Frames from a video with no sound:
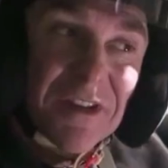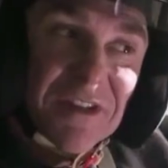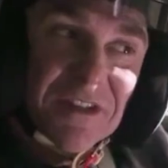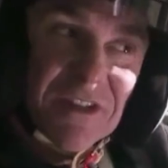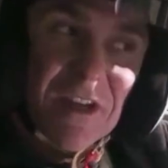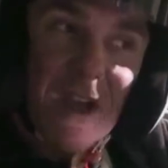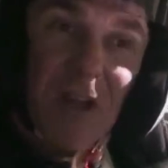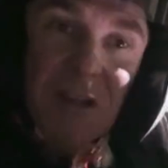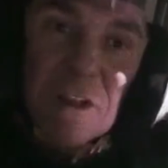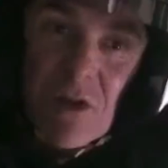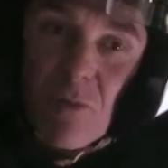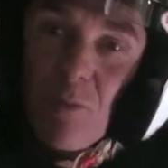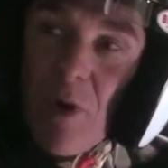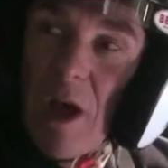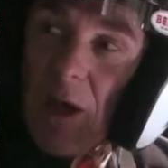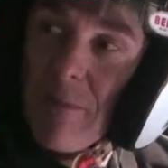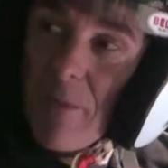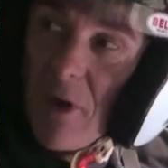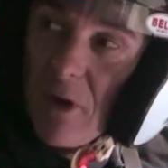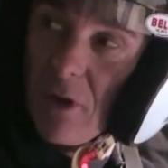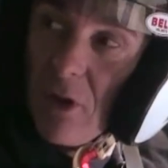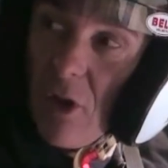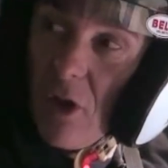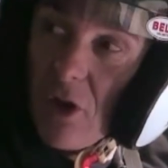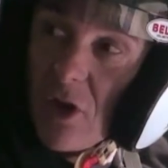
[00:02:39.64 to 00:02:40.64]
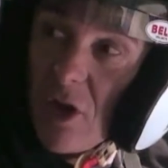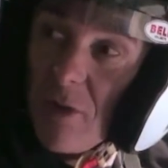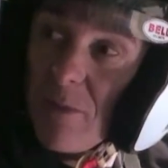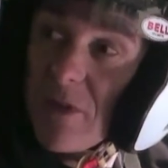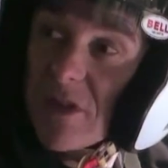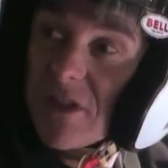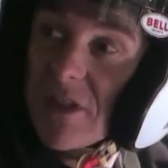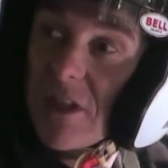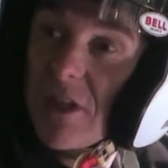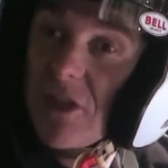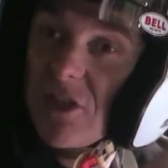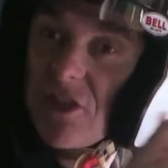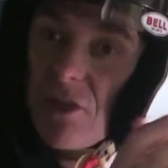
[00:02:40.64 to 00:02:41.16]
You started to wind more lock on,
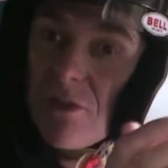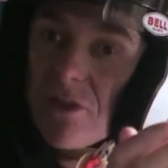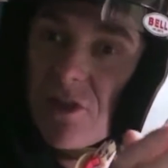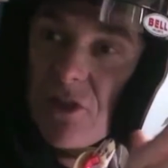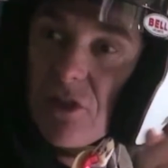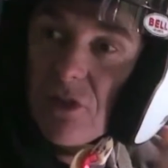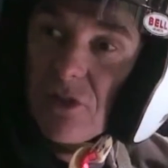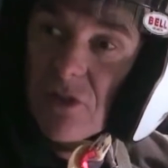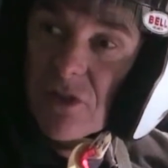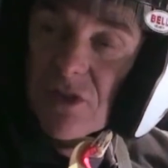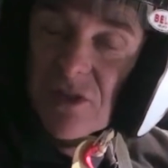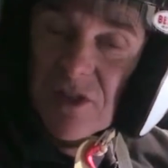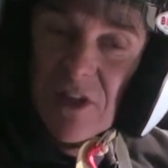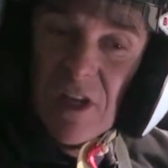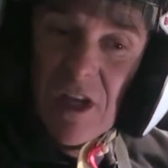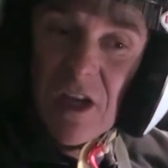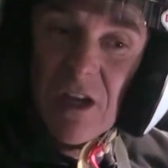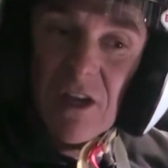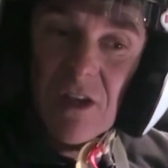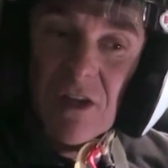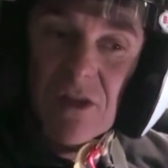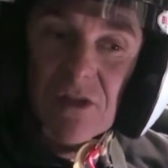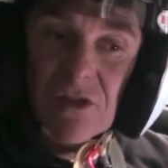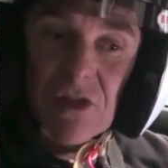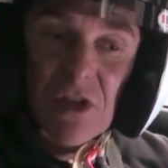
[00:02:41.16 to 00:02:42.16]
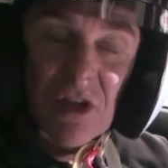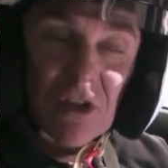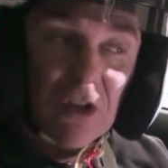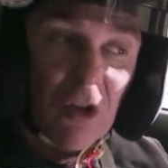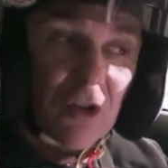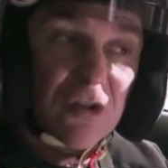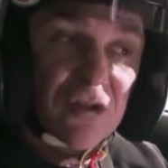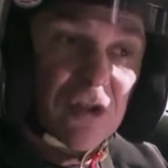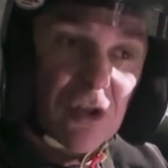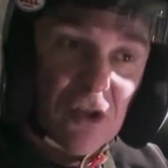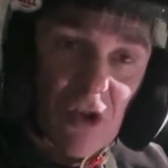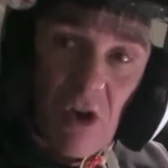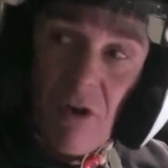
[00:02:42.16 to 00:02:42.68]
which then induced the understeer, so you
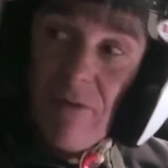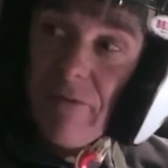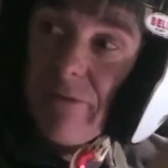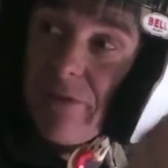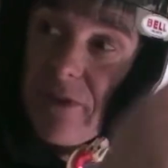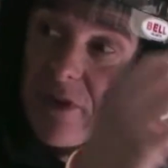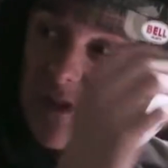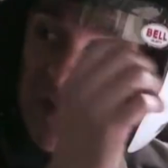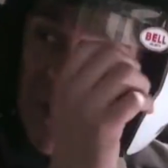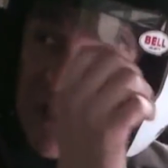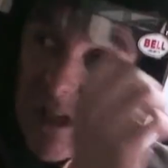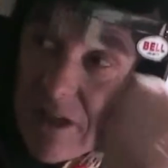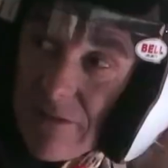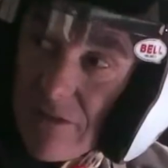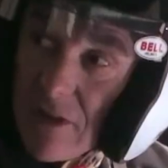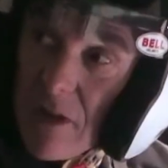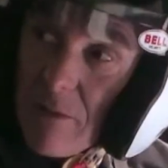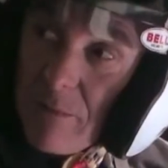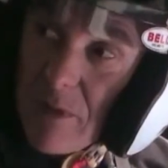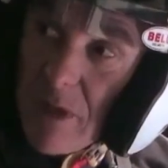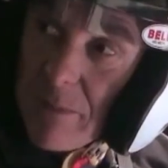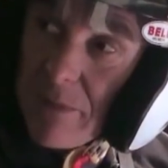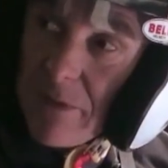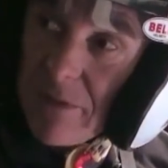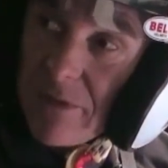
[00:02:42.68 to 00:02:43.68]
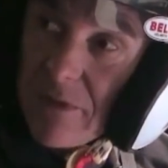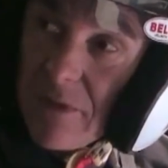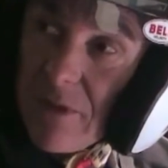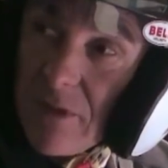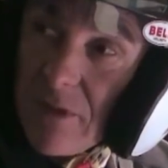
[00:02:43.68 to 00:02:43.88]
lost the confidence to give it a blip of